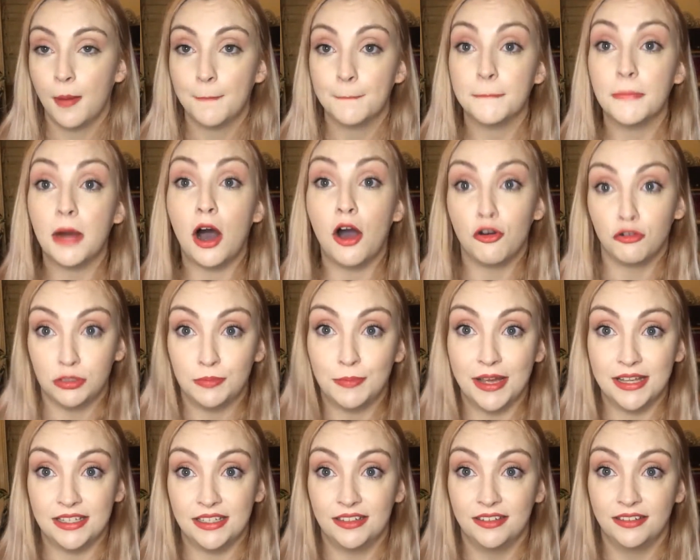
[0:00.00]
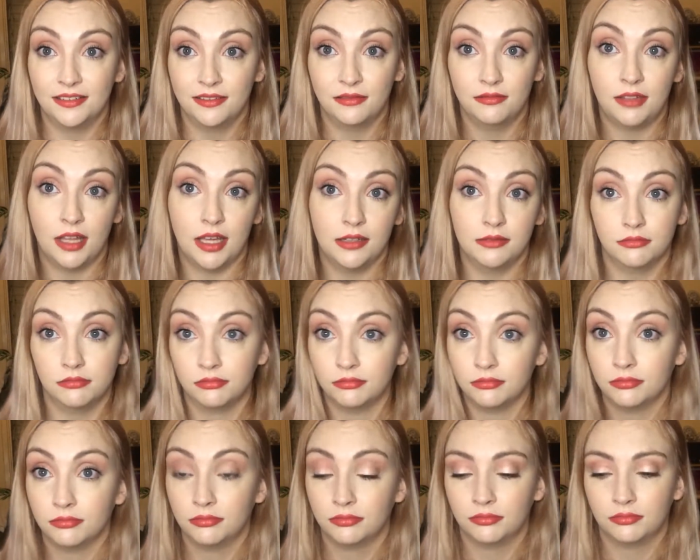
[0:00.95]
miles better than
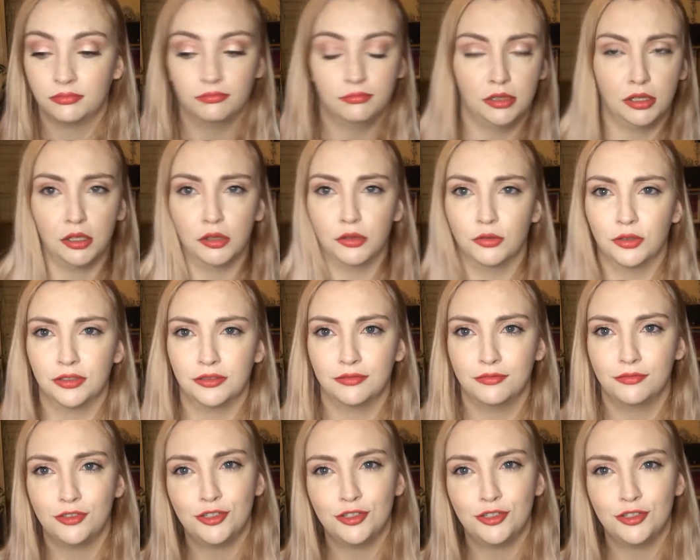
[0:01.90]
my other one.